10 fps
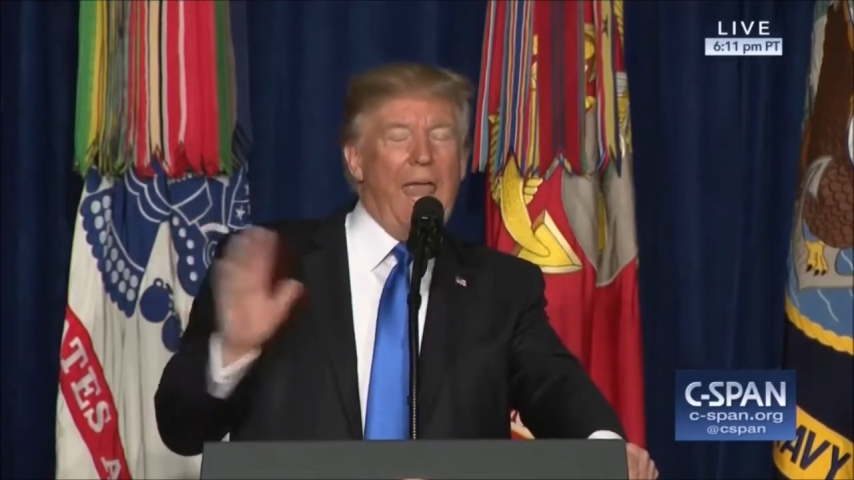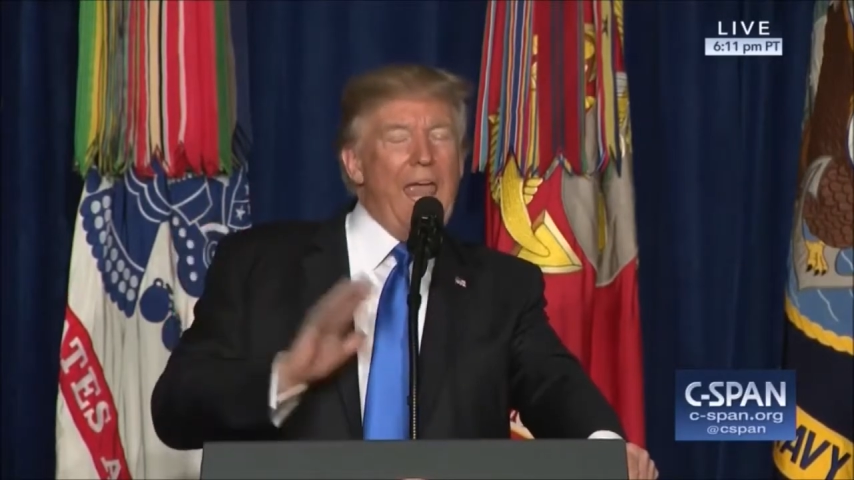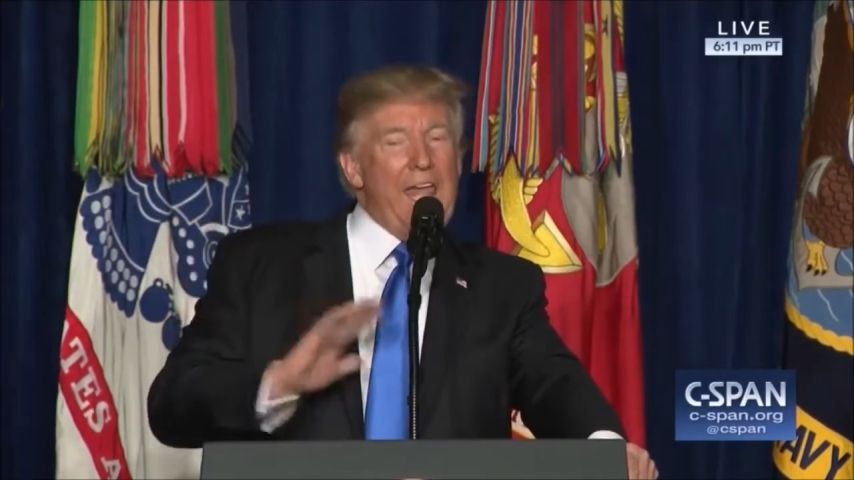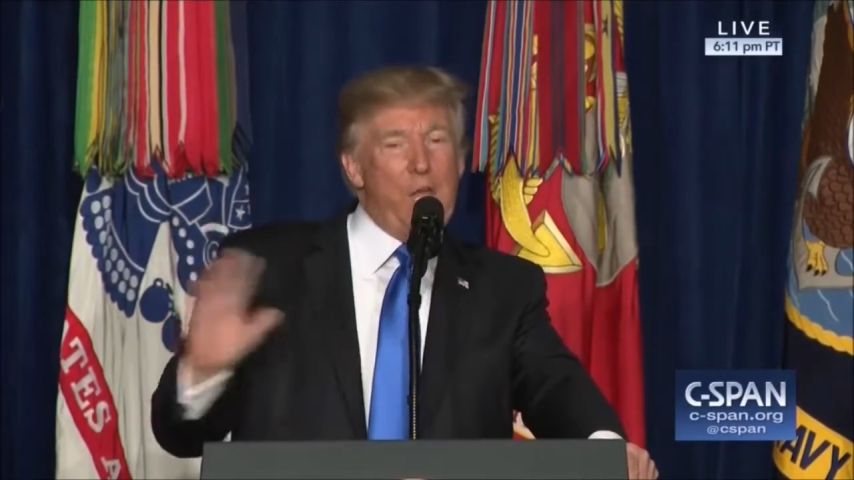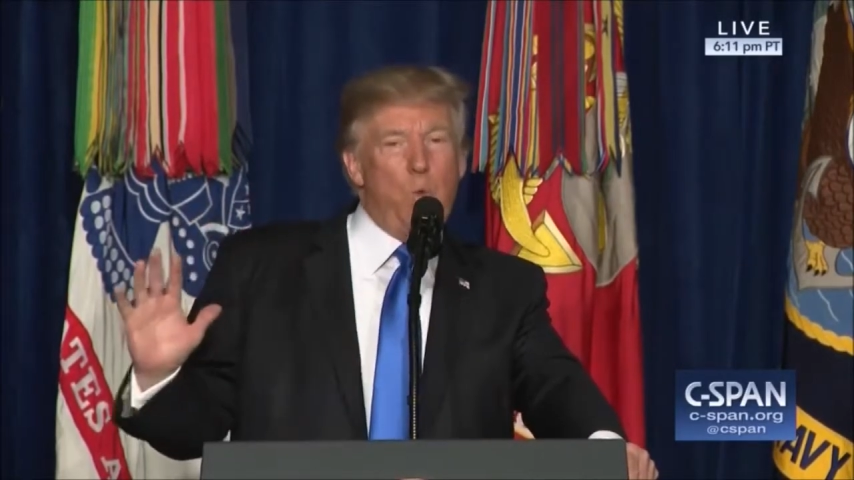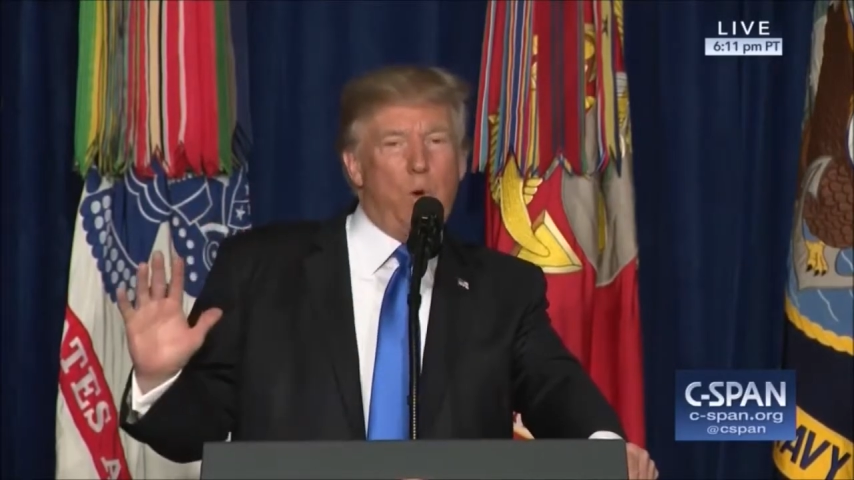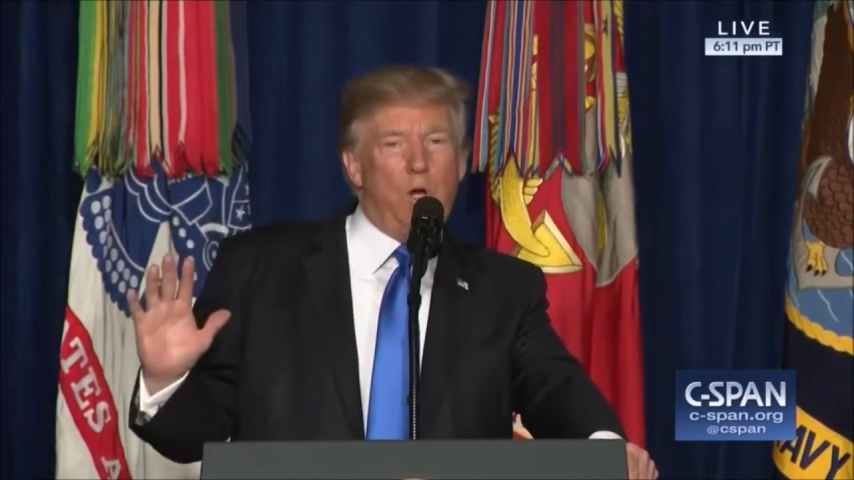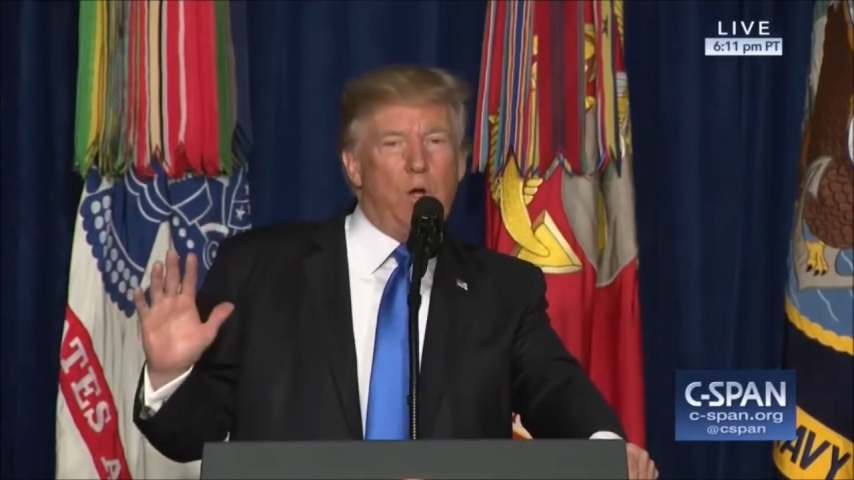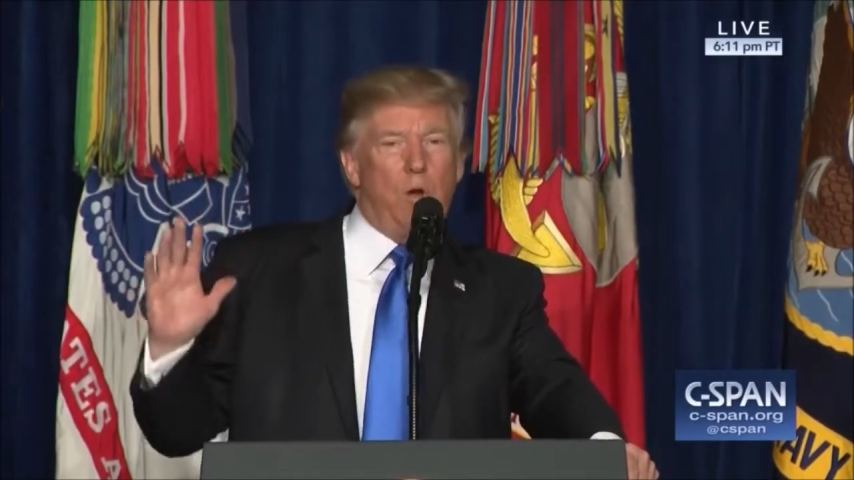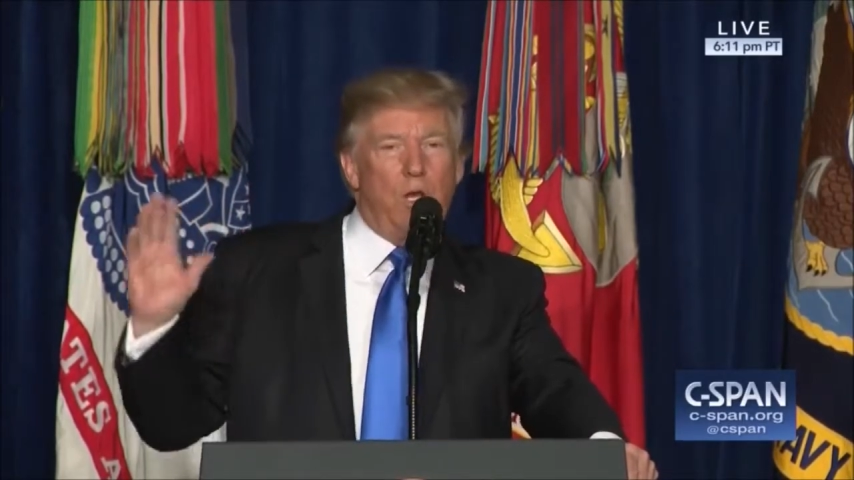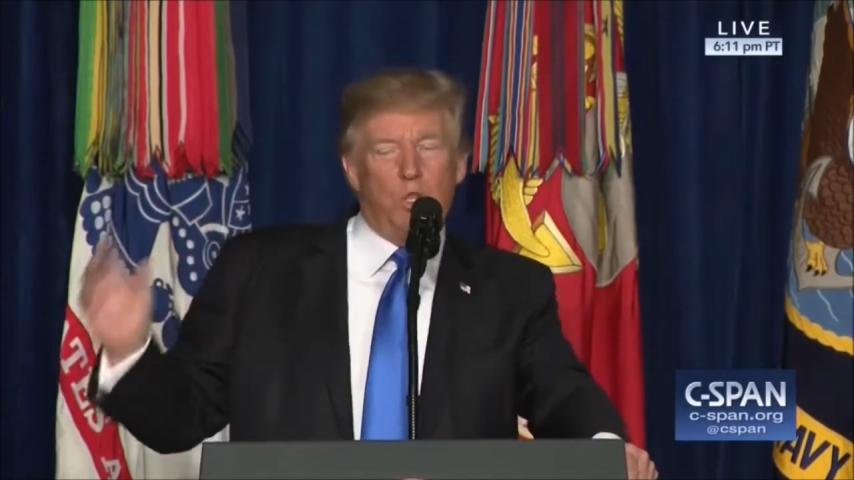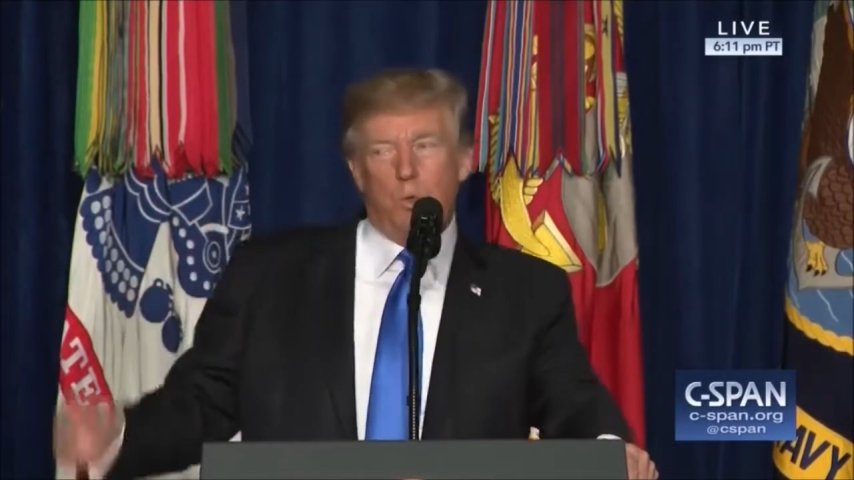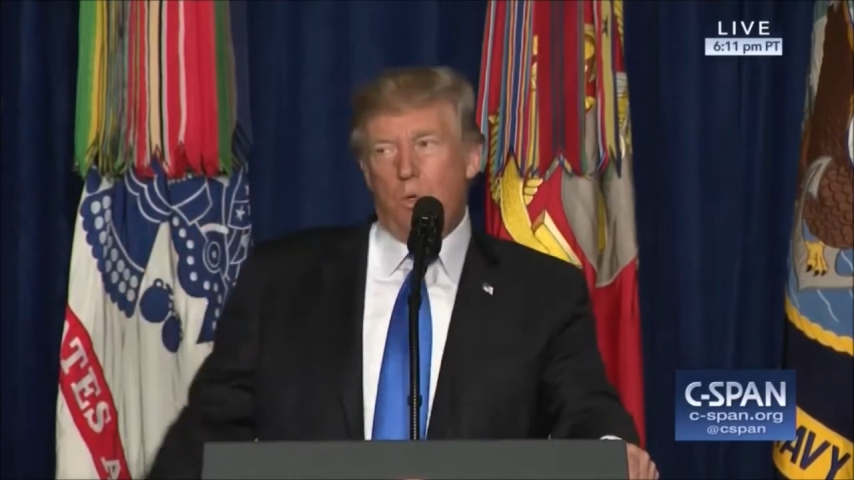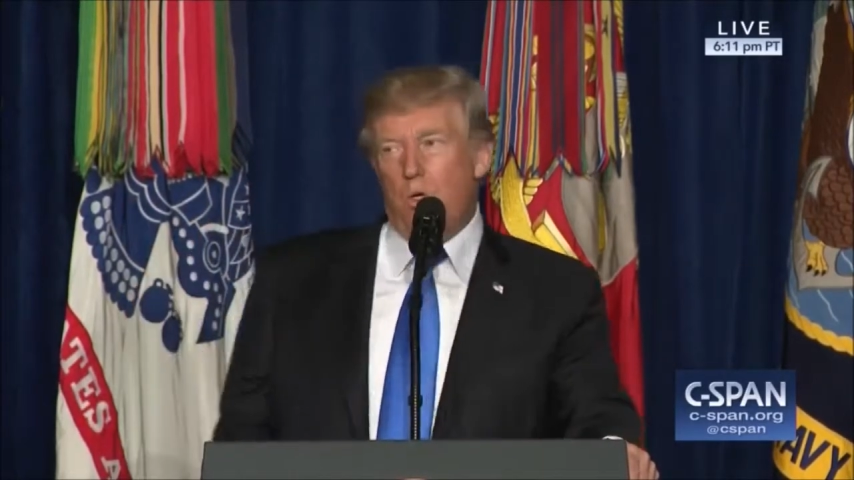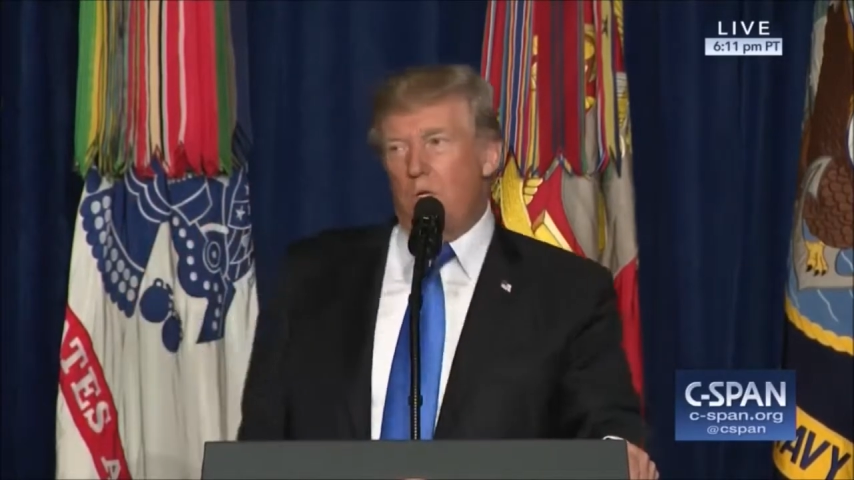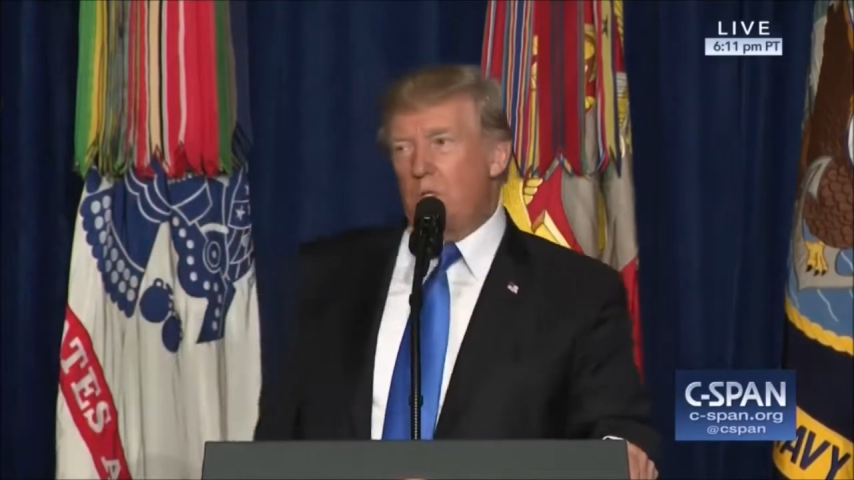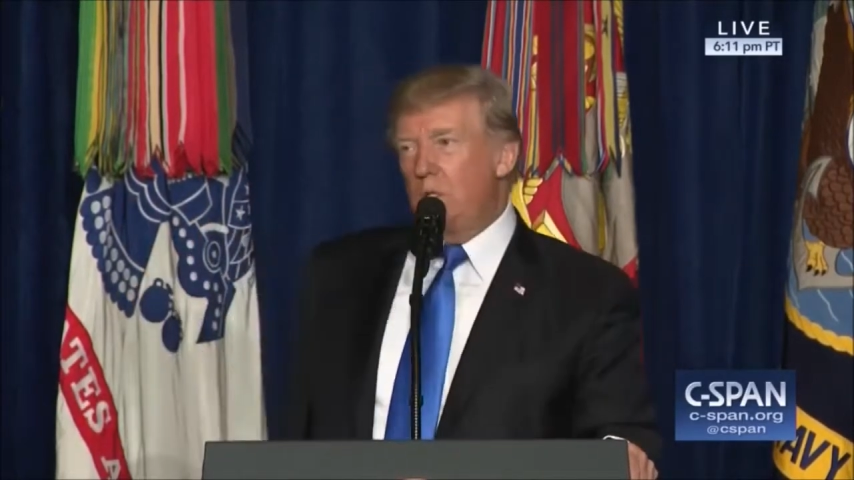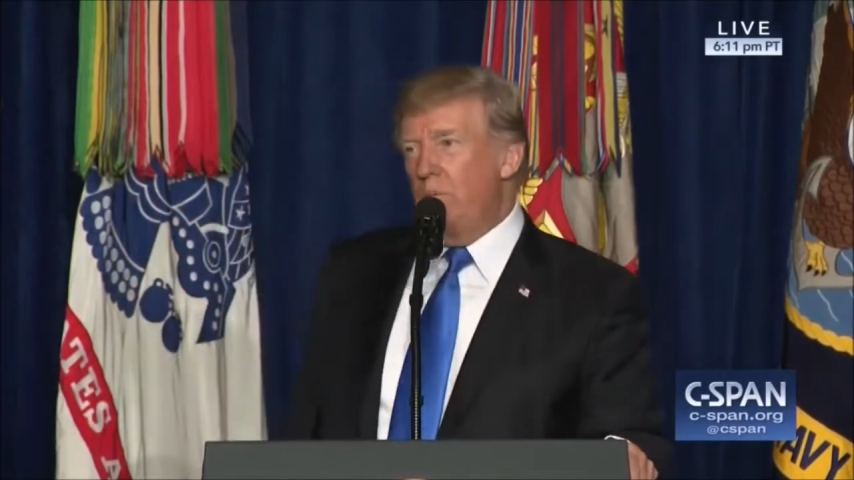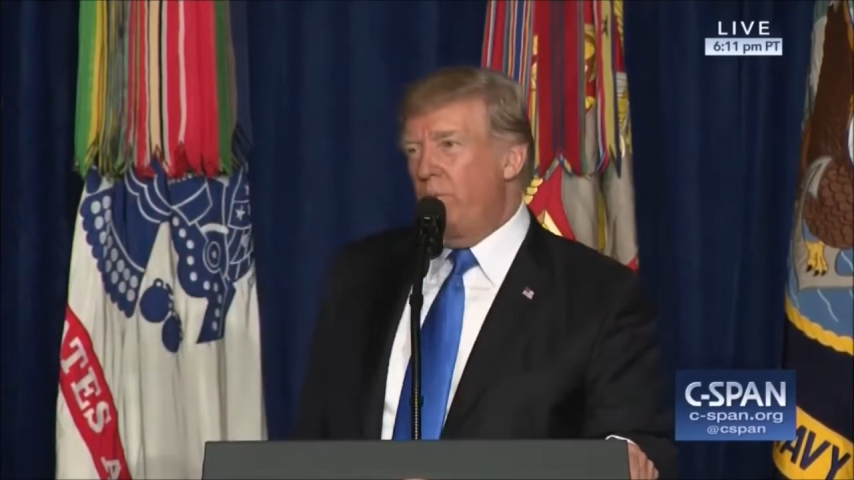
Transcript: anywhere in the world.